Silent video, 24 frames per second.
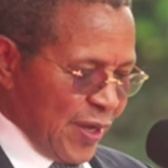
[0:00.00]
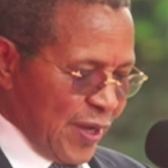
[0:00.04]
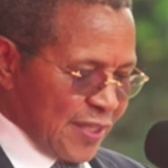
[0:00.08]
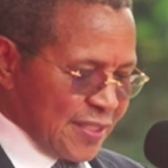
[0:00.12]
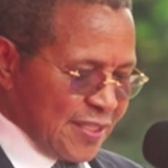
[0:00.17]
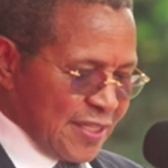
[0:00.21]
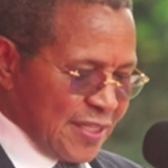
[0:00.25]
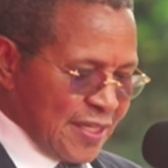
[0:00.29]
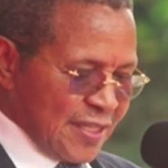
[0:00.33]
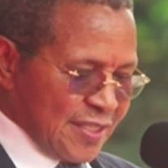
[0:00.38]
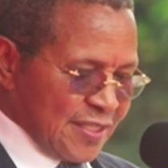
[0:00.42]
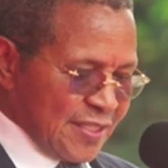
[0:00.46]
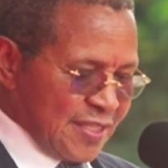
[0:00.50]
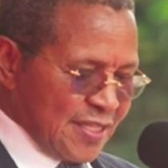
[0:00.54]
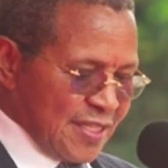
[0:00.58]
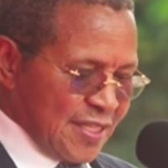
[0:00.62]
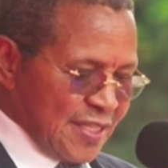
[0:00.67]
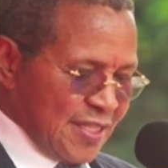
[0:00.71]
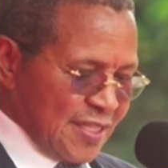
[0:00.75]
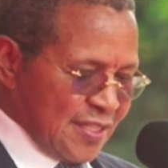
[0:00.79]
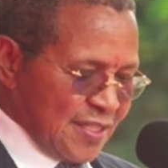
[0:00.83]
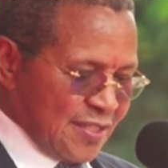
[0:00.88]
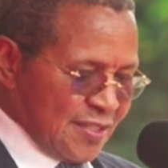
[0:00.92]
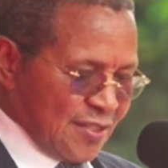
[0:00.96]

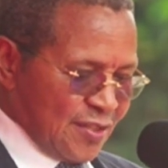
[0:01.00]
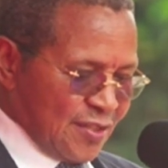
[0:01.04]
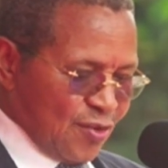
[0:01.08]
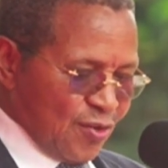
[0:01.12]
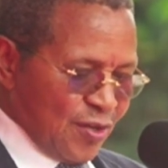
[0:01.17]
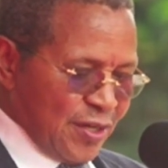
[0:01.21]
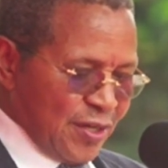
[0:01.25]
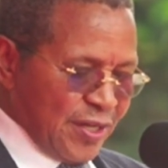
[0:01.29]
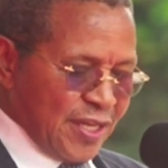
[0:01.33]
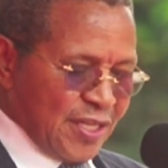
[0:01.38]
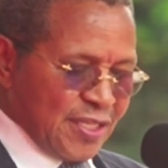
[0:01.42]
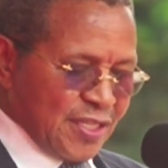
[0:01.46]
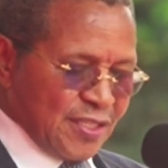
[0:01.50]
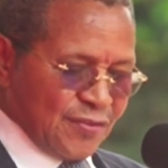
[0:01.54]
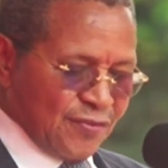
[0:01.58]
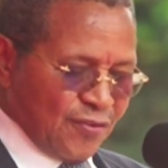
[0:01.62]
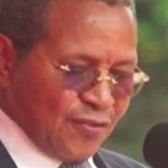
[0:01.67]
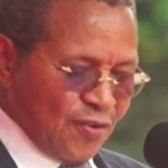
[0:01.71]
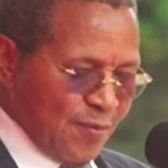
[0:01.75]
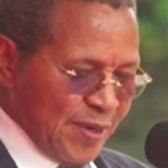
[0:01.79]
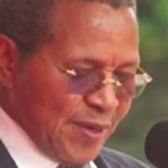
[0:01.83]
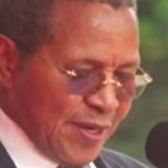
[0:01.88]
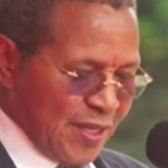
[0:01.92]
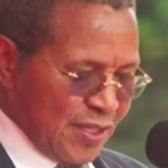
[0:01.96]
Excellencies, colleagues,
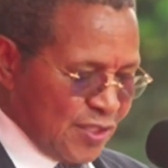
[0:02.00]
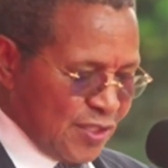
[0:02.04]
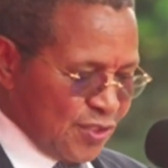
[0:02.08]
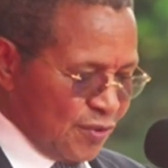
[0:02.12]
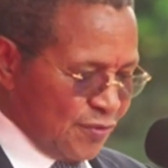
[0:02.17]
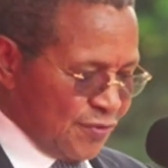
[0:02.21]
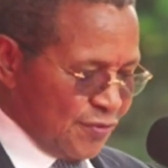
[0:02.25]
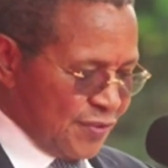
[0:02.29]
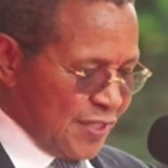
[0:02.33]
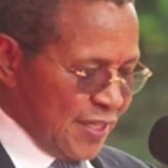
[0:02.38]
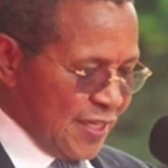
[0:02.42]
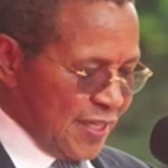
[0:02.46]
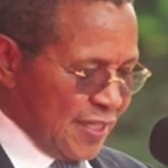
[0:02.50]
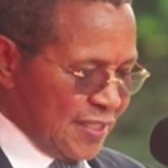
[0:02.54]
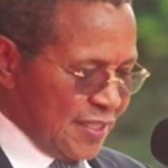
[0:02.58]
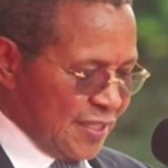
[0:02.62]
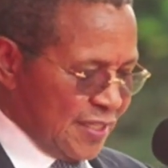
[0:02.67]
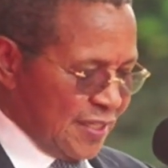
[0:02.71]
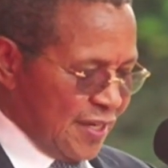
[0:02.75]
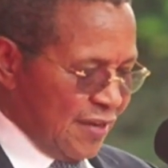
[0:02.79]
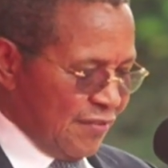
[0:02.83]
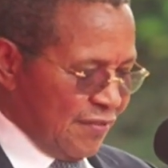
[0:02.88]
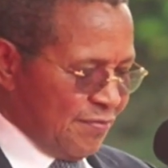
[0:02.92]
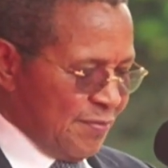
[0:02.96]
former heads of state and
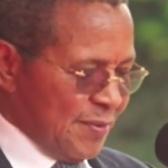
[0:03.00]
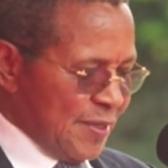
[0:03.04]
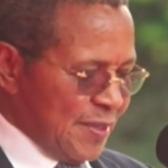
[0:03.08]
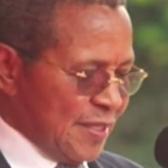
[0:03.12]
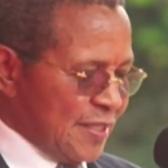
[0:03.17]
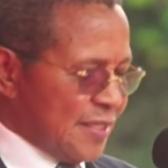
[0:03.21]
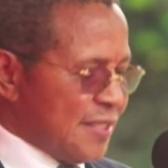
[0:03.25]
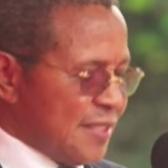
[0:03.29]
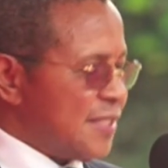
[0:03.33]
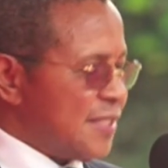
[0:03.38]
government,